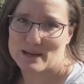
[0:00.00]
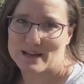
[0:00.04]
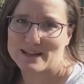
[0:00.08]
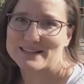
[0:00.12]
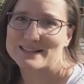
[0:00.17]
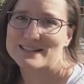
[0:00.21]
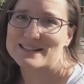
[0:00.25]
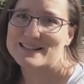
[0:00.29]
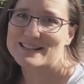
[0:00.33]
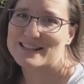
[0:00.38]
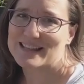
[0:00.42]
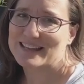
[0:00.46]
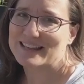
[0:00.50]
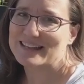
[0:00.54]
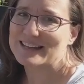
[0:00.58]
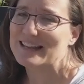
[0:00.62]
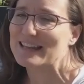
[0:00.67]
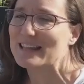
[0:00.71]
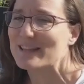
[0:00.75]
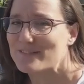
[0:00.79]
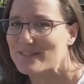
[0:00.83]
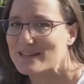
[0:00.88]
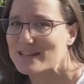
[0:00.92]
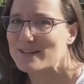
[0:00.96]
bugs that,
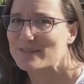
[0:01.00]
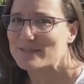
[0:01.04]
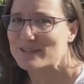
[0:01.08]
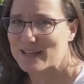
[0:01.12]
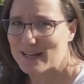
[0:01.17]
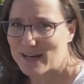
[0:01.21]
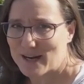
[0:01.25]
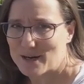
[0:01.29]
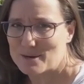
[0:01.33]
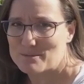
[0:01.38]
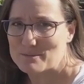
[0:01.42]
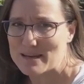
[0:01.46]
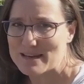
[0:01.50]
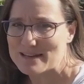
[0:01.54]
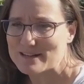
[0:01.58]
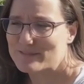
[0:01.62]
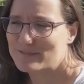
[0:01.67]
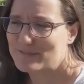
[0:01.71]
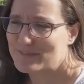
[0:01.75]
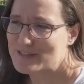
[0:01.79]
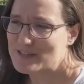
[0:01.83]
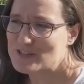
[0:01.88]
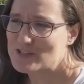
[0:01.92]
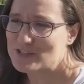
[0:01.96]
even if they are
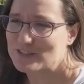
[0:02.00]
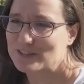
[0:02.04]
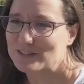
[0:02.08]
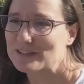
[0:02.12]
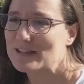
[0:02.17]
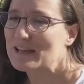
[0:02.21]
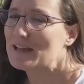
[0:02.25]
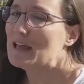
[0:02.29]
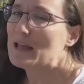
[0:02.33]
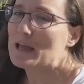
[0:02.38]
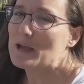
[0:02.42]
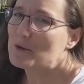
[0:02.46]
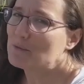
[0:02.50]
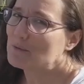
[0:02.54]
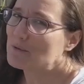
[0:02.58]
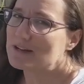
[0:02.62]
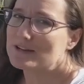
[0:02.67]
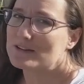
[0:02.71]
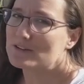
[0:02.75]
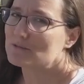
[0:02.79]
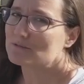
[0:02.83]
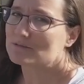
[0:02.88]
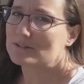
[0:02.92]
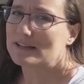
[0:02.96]
beneficial, we
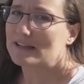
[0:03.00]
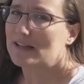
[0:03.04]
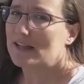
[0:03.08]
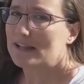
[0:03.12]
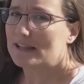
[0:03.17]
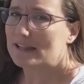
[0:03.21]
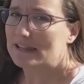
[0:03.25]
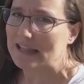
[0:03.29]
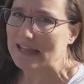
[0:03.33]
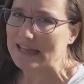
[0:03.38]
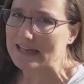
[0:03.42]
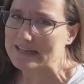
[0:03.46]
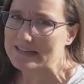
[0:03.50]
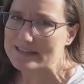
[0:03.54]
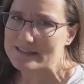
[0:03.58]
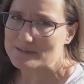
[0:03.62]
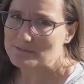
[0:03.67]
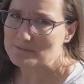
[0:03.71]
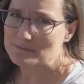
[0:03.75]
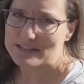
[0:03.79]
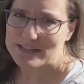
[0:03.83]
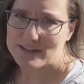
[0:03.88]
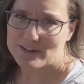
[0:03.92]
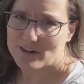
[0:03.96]
don't really like
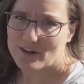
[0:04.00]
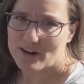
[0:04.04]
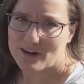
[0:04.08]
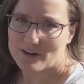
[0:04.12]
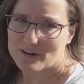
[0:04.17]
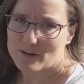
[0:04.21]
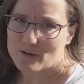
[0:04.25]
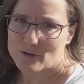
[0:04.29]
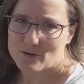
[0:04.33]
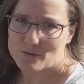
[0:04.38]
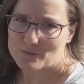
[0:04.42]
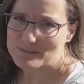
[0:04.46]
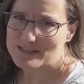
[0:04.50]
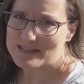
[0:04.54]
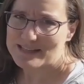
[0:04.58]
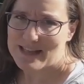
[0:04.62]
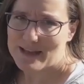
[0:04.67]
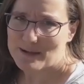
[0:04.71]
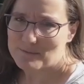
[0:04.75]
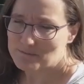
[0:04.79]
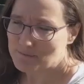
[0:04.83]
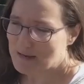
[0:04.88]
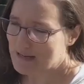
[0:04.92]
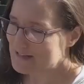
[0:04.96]
them near our homes
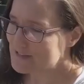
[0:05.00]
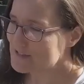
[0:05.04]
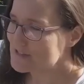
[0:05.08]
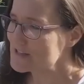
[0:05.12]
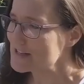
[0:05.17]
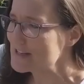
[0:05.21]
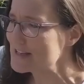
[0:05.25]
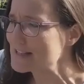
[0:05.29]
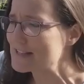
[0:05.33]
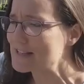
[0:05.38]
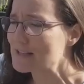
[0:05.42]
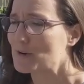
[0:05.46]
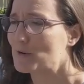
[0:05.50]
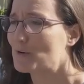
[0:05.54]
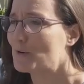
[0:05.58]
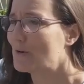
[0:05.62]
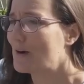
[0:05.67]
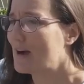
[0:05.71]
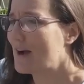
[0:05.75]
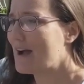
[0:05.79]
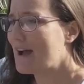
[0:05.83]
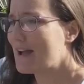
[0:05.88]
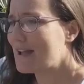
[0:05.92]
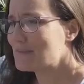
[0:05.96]
that much.
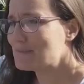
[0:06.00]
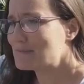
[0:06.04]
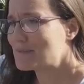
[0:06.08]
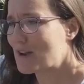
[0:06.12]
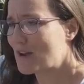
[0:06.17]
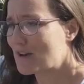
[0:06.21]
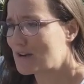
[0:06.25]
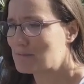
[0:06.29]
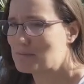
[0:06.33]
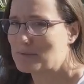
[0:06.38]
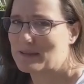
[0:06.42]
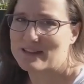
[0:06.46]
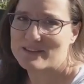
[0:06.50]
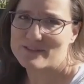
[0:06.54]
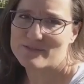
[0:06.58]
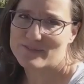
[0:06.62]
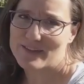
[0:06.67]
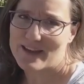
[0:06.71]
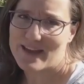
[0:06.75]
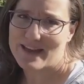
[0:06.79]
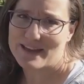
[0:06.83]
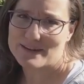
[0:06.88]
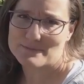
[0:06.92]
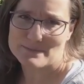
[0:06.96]
So I'm not a big
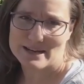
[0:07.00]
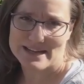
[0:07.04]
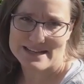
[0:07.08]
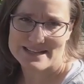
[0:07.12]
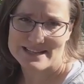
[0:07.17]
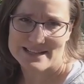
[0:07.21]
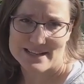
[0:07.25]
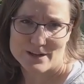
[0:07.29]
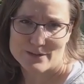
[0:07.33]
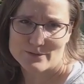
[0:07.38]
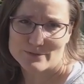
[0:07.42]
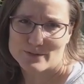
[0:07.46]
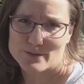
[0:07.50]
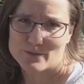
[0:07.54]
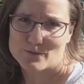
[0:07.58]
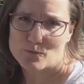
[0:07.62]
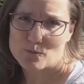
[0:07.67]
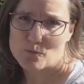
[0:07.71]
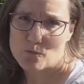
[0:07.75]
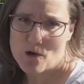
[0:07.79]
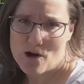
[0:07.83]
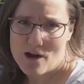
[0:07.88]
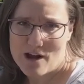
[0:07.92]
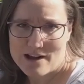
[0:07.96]
fan myself of
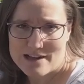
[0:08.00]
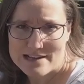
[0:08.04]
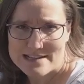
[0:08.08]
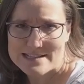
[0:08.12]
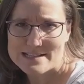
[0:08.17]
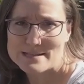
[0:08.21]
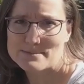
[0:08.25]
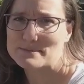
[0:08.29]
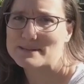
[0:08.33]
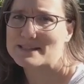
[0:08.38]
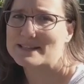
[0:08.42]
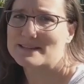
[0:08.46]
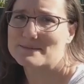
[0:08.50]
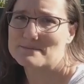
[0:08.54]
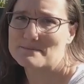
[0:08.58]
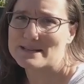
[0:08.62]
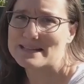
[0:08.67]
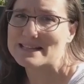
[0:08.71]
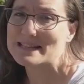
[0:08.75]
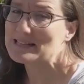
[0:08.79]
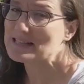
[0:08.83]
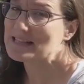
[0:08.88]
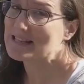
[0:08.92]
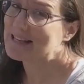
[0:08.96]
wasps and
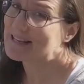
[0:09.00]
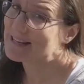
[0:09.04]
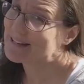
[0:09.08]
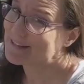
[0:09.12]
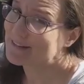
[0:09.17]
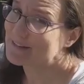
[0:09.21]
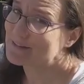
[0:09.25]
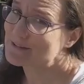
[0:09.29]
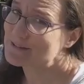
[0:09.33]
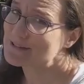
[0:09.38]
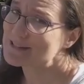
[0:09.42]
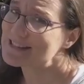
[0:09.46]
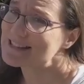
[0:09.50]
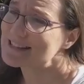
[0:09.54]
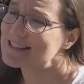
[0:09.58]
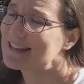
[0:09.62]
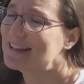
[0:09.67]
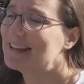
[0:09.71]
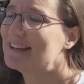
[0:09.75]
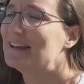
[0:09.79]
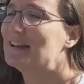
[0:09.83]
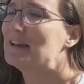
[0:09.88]
mosquitoes.